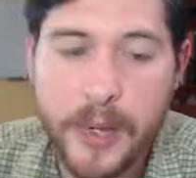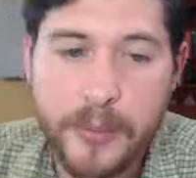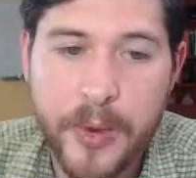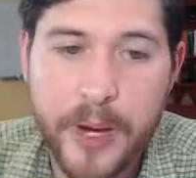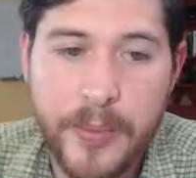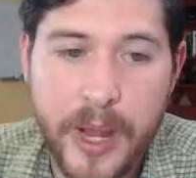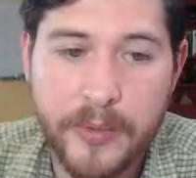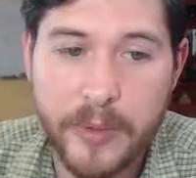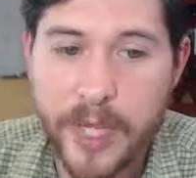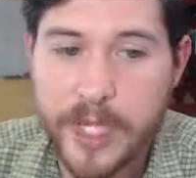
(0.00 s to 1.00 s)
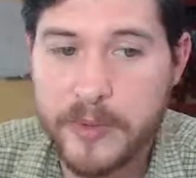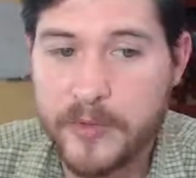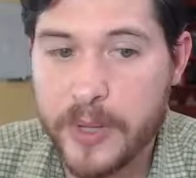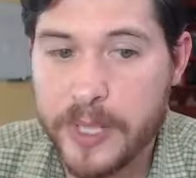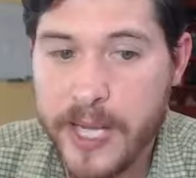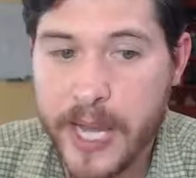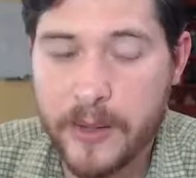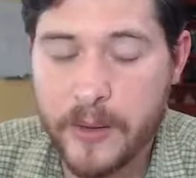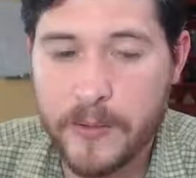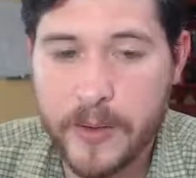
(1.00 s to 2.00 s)
brake pad replacement for the
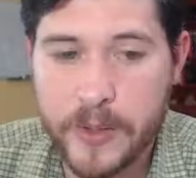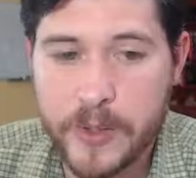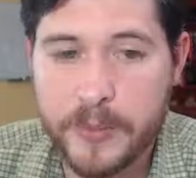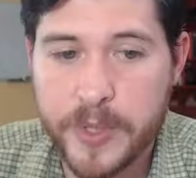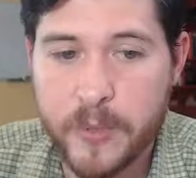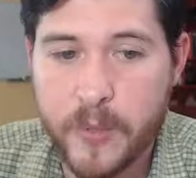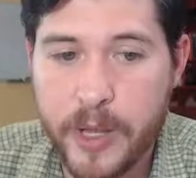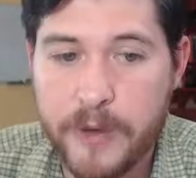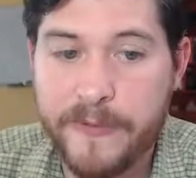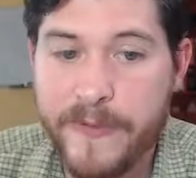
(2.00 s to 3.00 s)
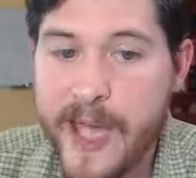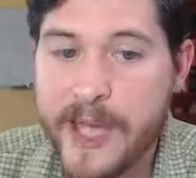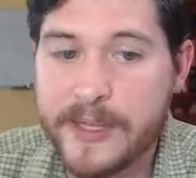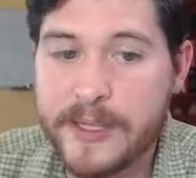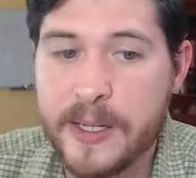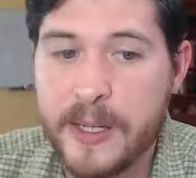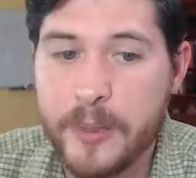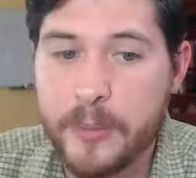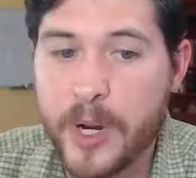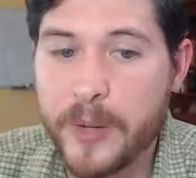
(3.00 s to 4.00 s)
title. For description 1, fast
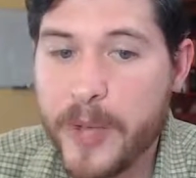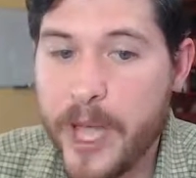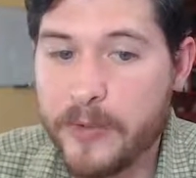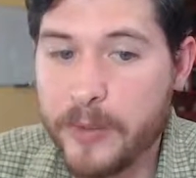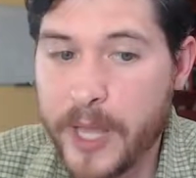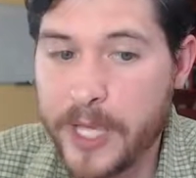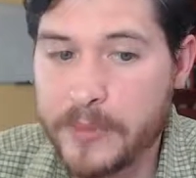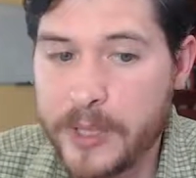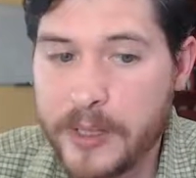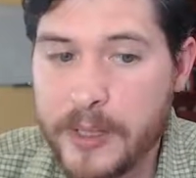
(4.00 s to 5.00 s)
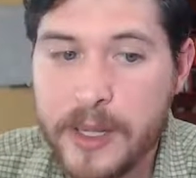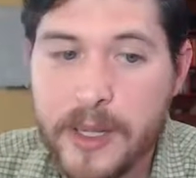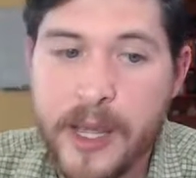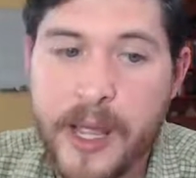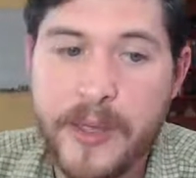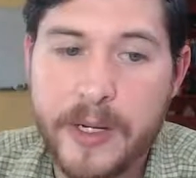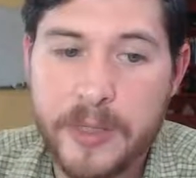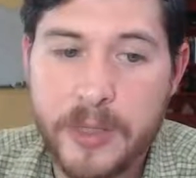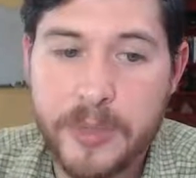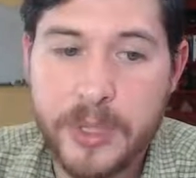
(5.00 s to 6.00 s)
brake pad replacement. And then
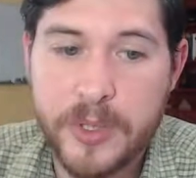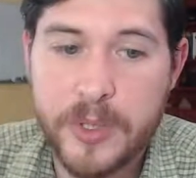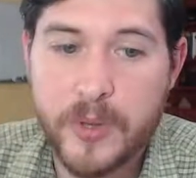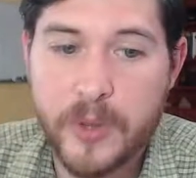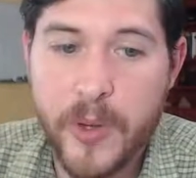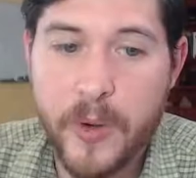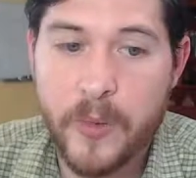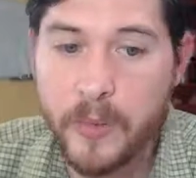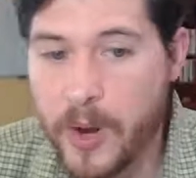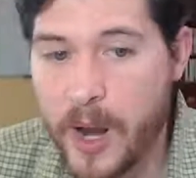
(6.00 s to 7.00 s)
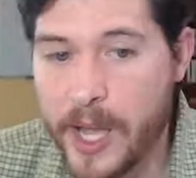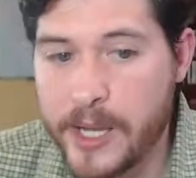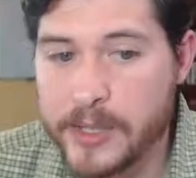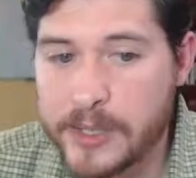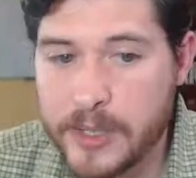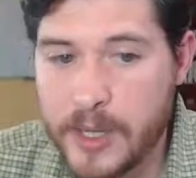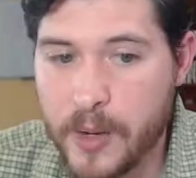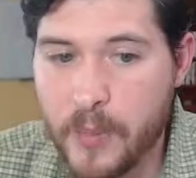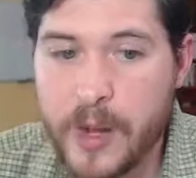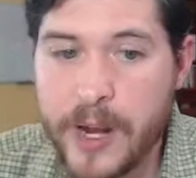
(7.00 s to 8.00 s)
description 2, low price,
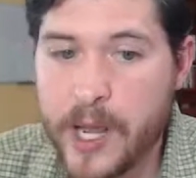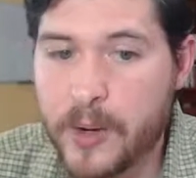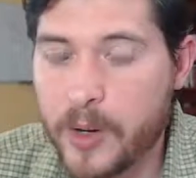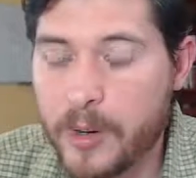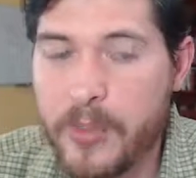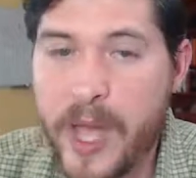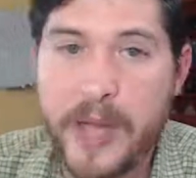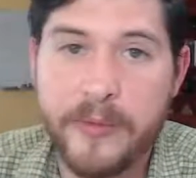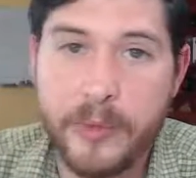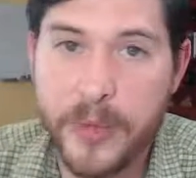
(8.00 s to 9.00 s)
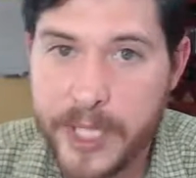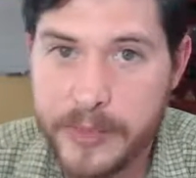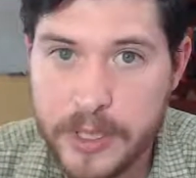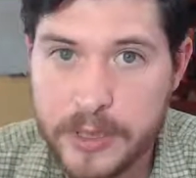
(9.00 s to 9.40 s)
1 hour pad replacement.